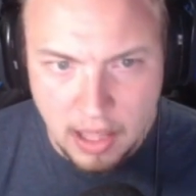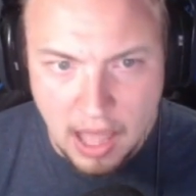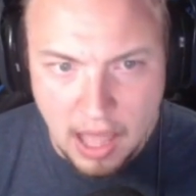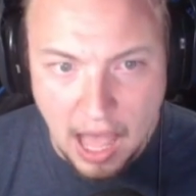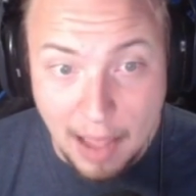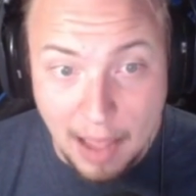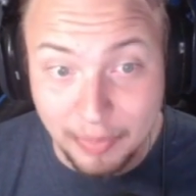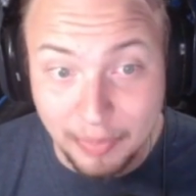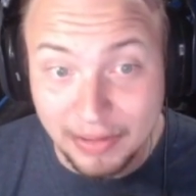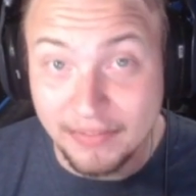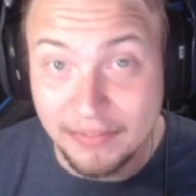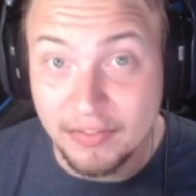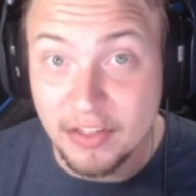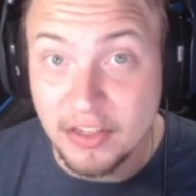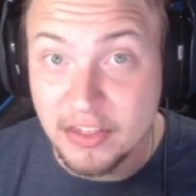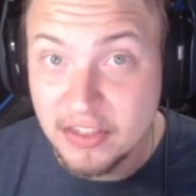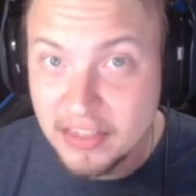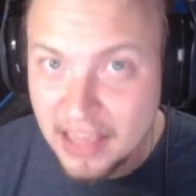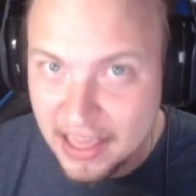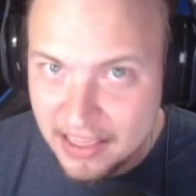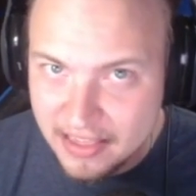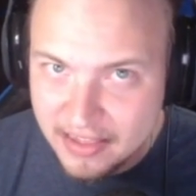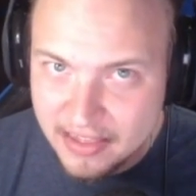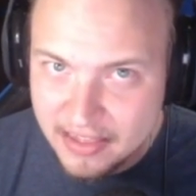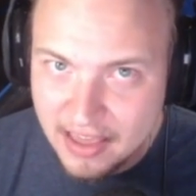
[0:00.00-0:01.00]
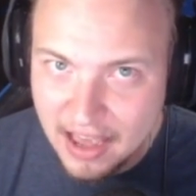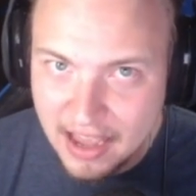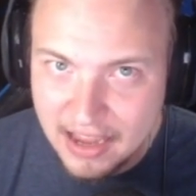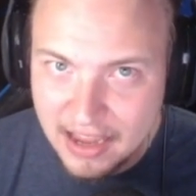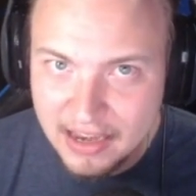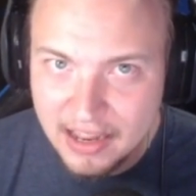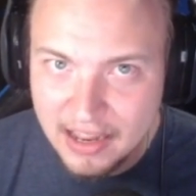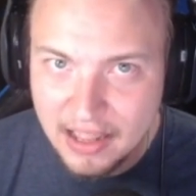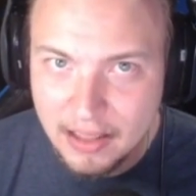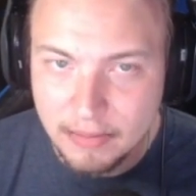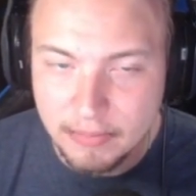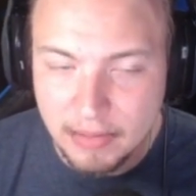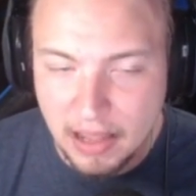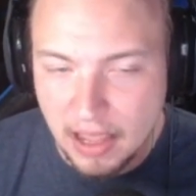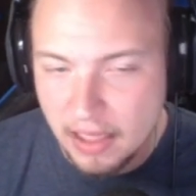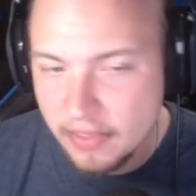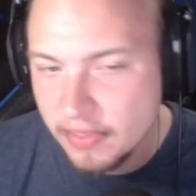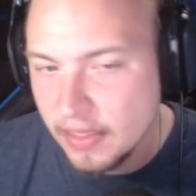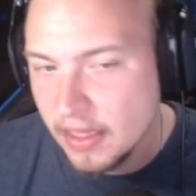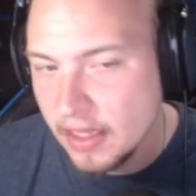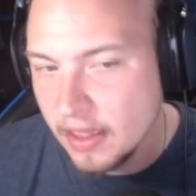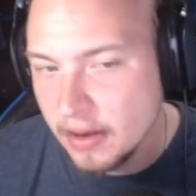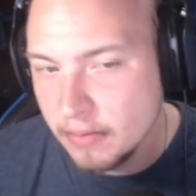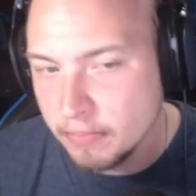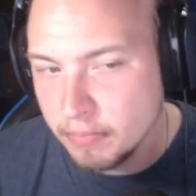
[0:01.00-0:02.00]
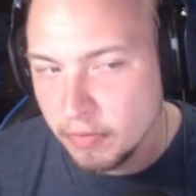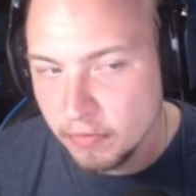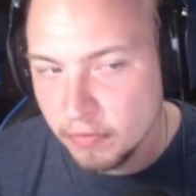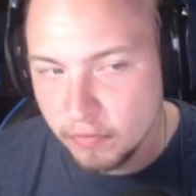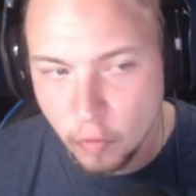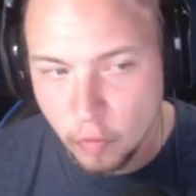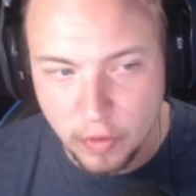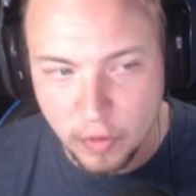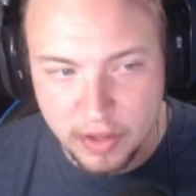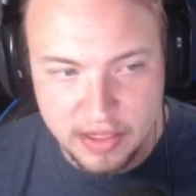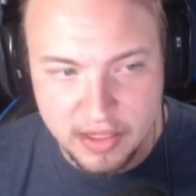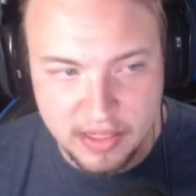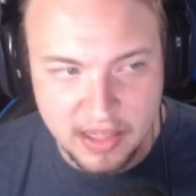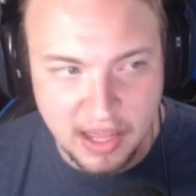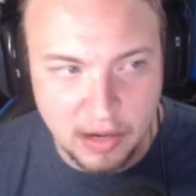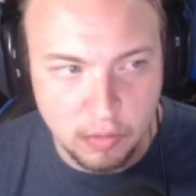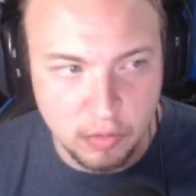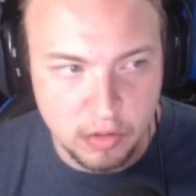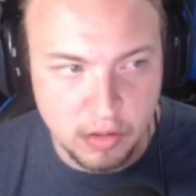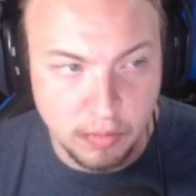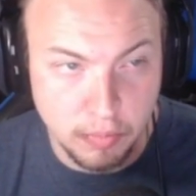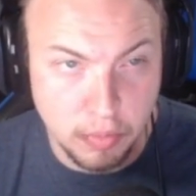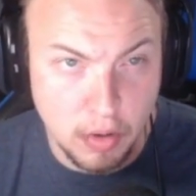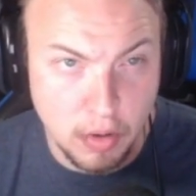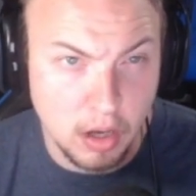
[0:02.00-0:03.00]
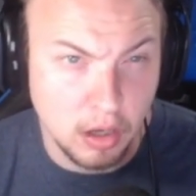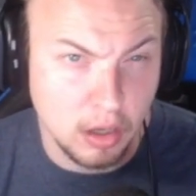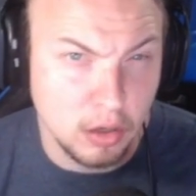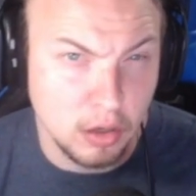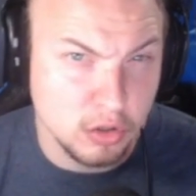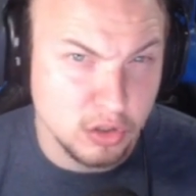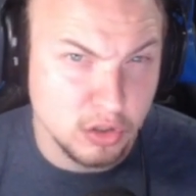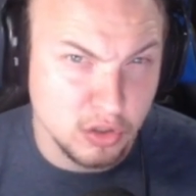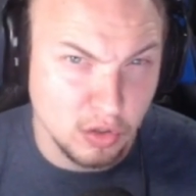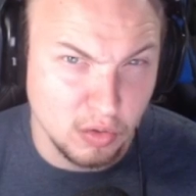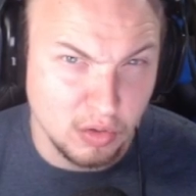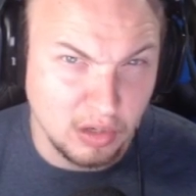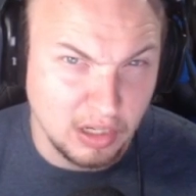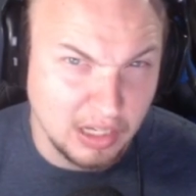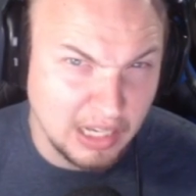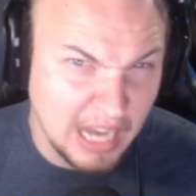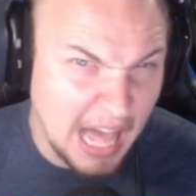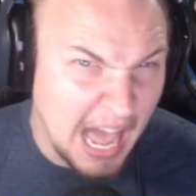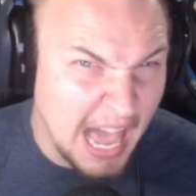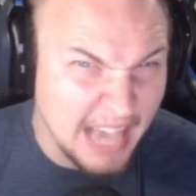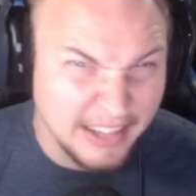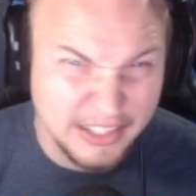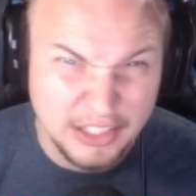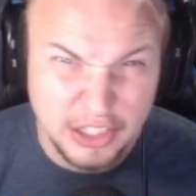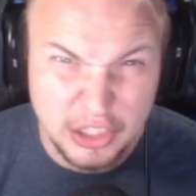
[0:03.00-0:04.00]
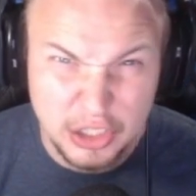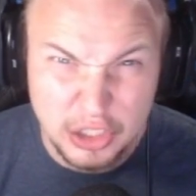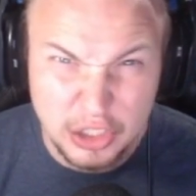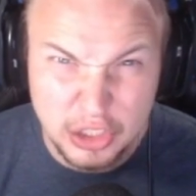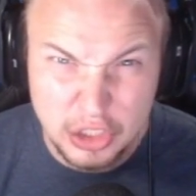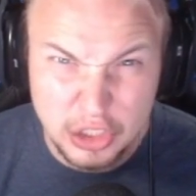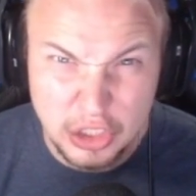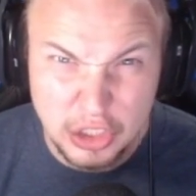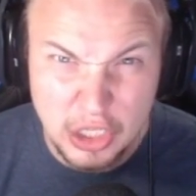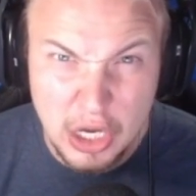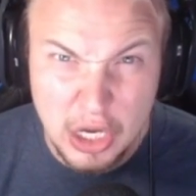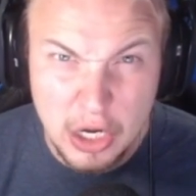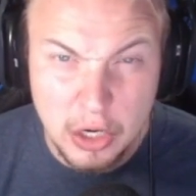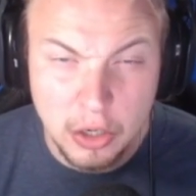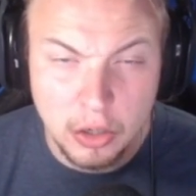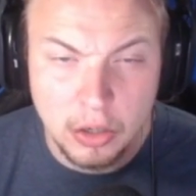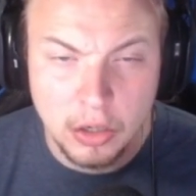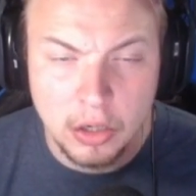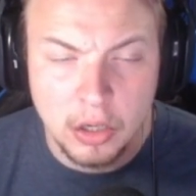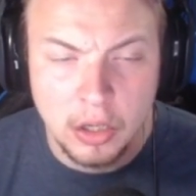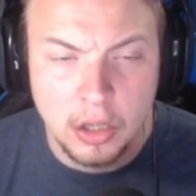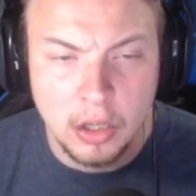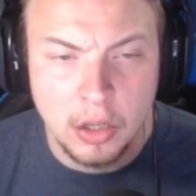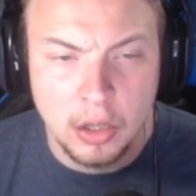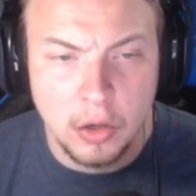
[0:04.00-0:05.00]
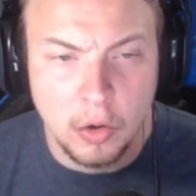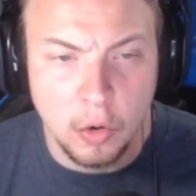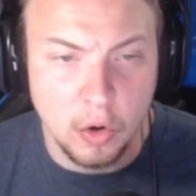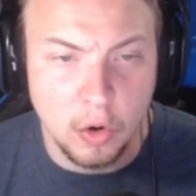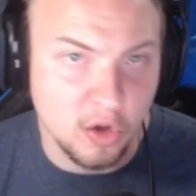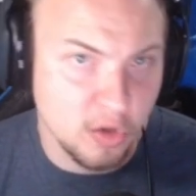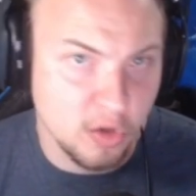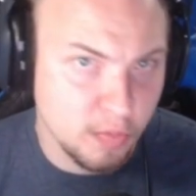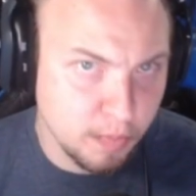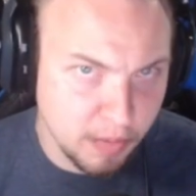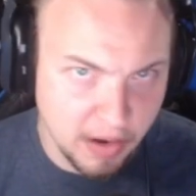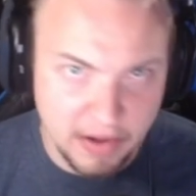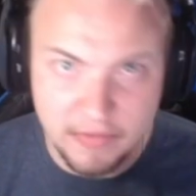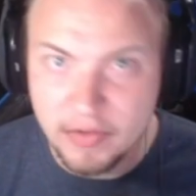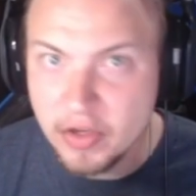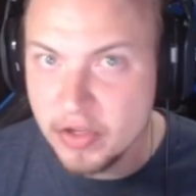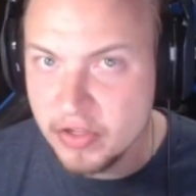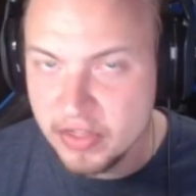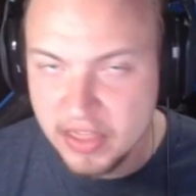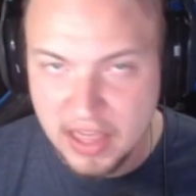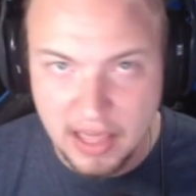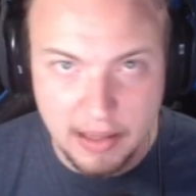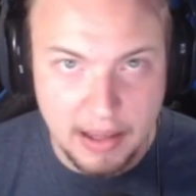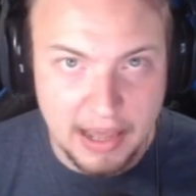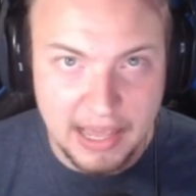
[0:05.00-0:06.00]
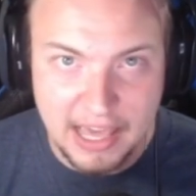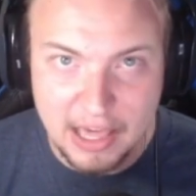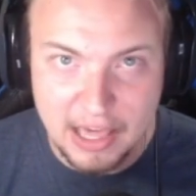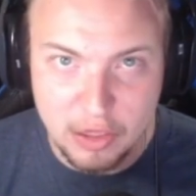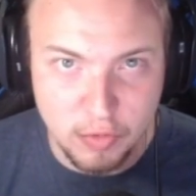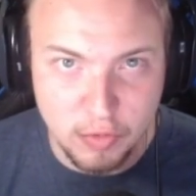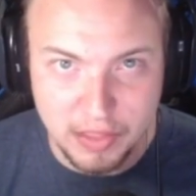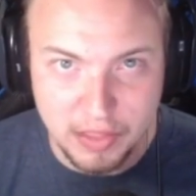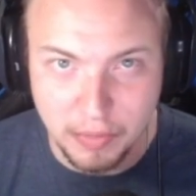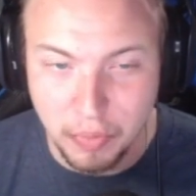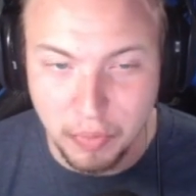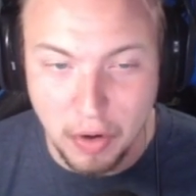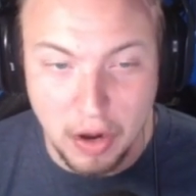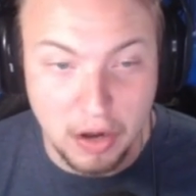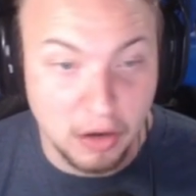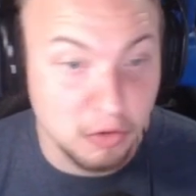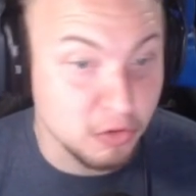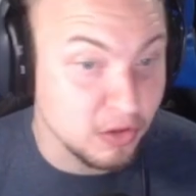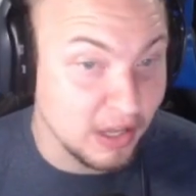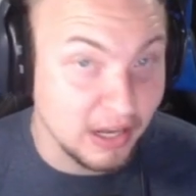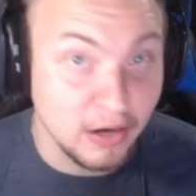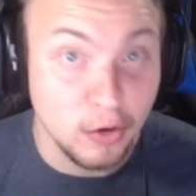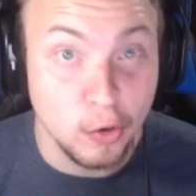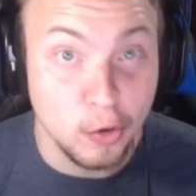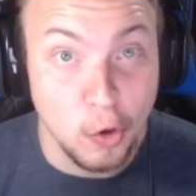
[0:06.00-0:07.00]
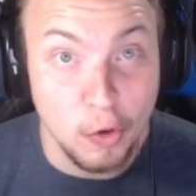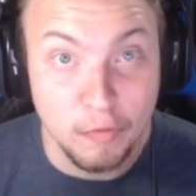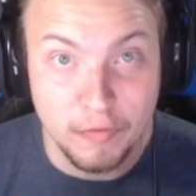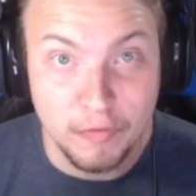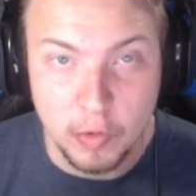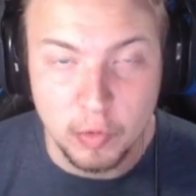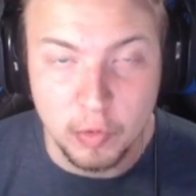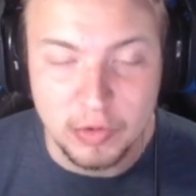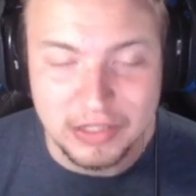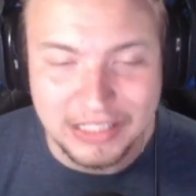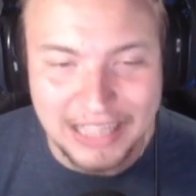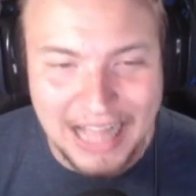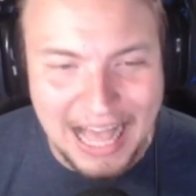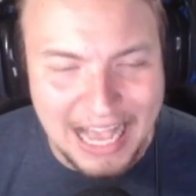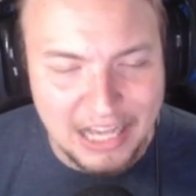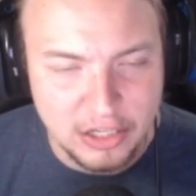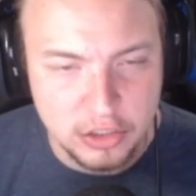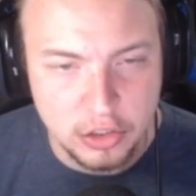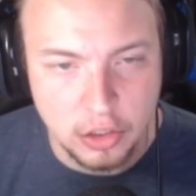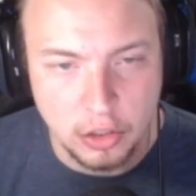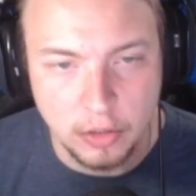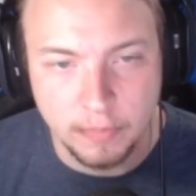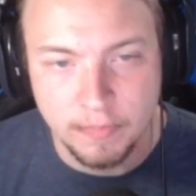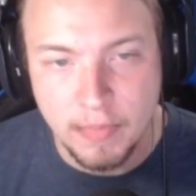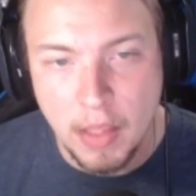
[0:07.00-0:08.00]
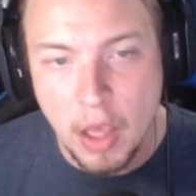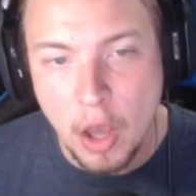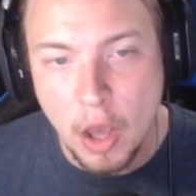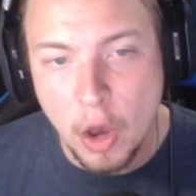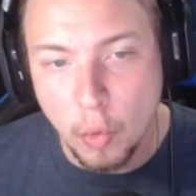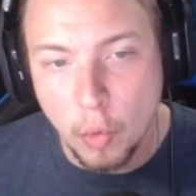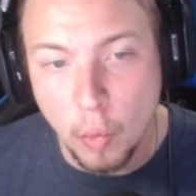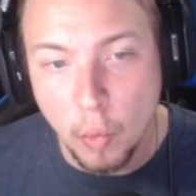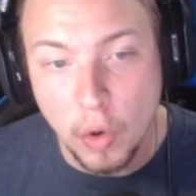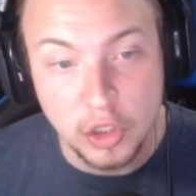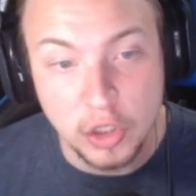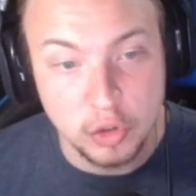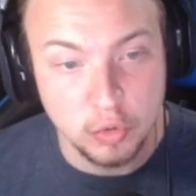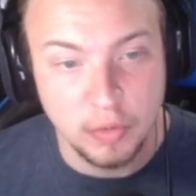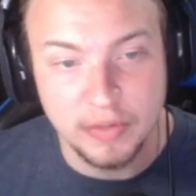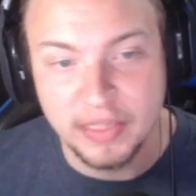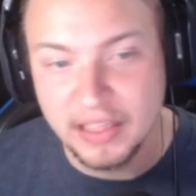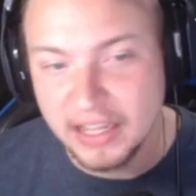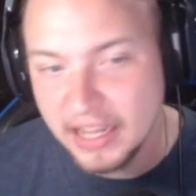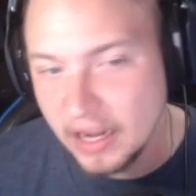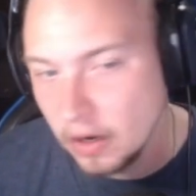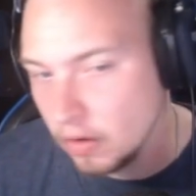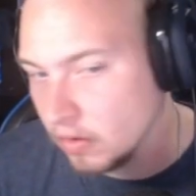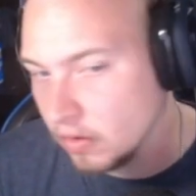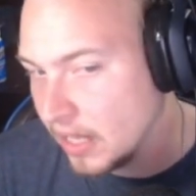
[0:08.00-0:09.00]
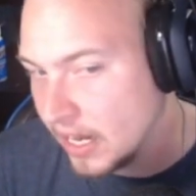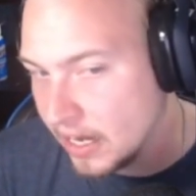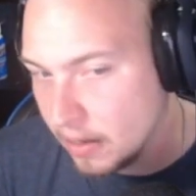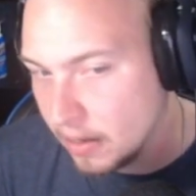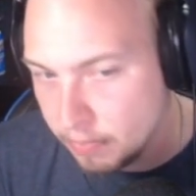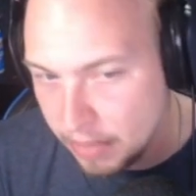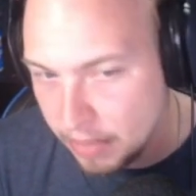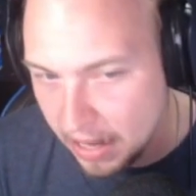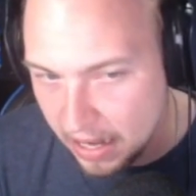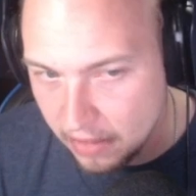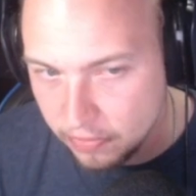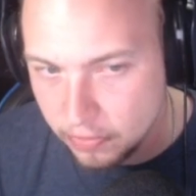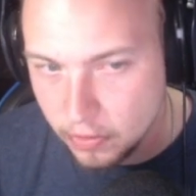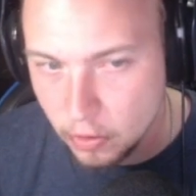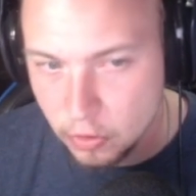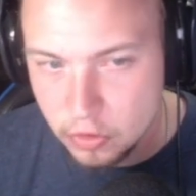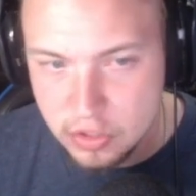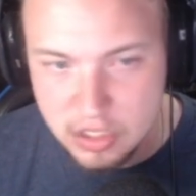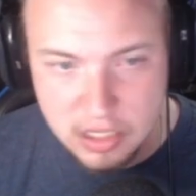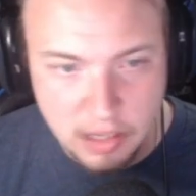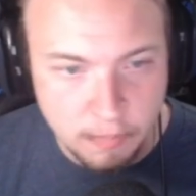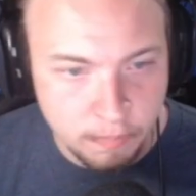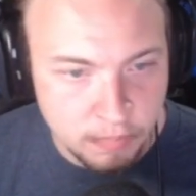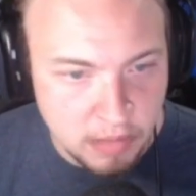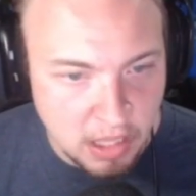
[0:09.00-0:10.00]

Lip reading: I believe the Saints signed him, and then before he signed with the Broncos, so last year, or his previous team, I guess, with the Broncos, I don't know if it was last year, was with the Carolina Panthers.